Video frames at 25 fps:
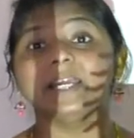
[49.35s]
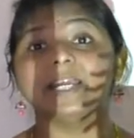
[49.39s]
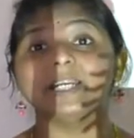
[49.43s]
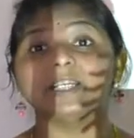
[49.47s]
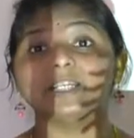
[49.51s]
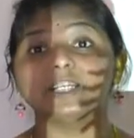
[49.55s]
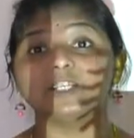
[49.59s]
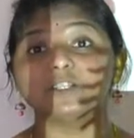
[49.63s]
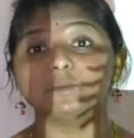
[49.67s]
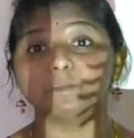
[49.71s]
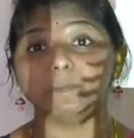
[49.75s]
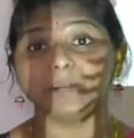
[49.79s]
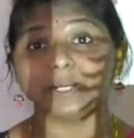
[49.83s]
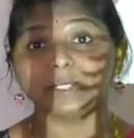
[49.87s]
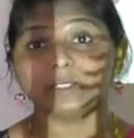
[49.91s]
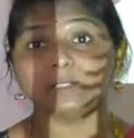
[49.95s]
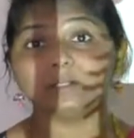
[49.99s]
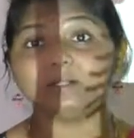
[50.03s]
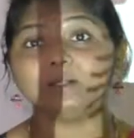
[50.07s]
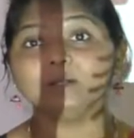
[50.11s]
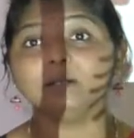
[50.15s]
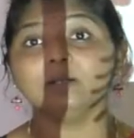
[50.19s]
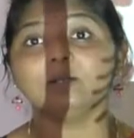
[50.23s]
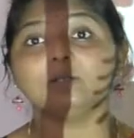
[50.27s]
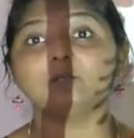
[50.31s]
it is
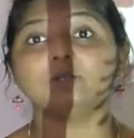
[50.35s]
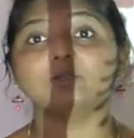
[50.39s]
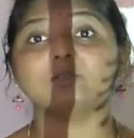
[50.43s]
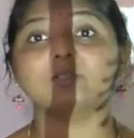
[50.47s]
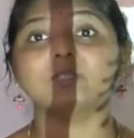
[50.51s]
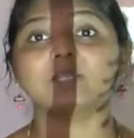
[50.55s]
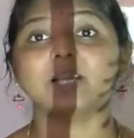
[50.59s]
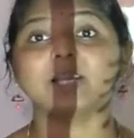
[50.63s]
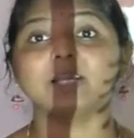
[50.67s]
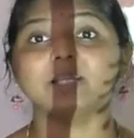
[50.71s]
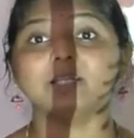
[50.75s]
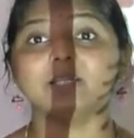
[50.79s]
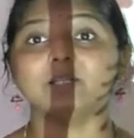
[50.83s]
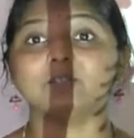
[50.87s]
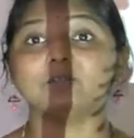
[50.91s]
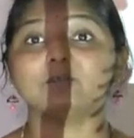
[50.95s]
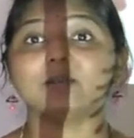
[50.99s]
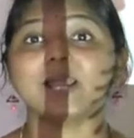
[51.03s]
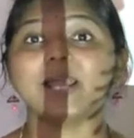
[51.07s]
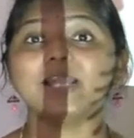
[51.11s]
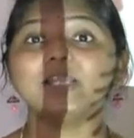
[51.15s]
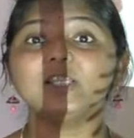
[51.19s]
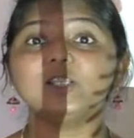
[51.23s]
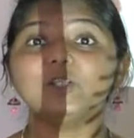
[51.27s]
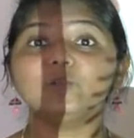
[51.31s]
better to study the
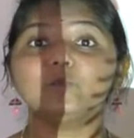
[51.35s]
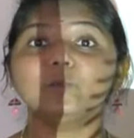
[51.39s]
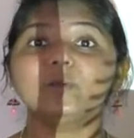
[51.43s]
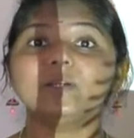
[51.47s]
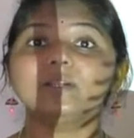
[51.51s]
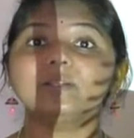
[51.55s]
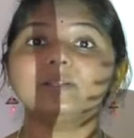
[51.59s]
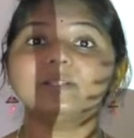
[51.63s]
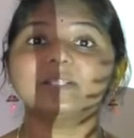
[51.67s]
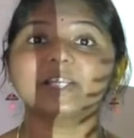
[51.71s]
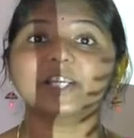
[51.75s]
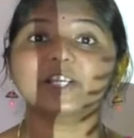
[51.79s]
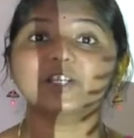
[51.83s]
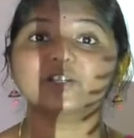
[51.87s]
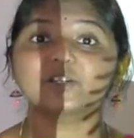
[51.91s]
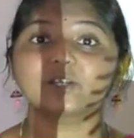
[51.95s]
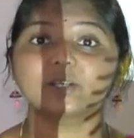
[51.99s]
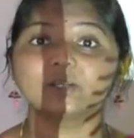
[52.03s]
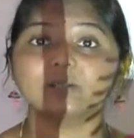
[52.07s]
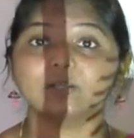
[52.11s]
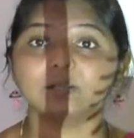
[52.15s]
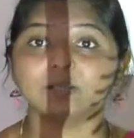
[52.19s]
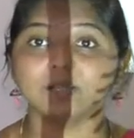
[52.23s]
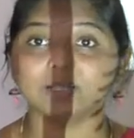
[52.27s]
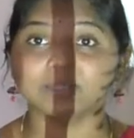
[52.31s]
transverse
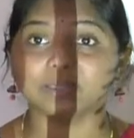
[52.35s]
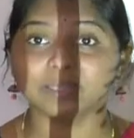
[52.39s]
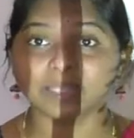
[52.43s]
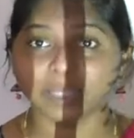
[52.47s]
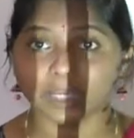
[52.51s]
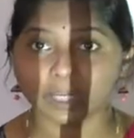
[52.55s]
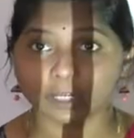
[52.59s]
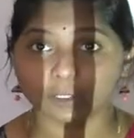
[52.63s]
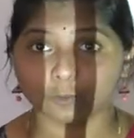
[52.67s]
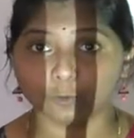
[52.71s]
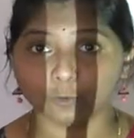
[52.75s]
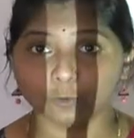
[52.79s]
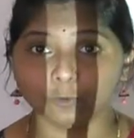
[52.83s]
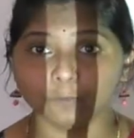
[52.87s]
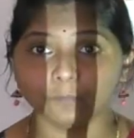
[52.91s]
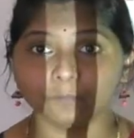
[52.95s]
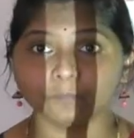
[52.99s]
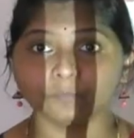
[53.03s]
section anna tegedu.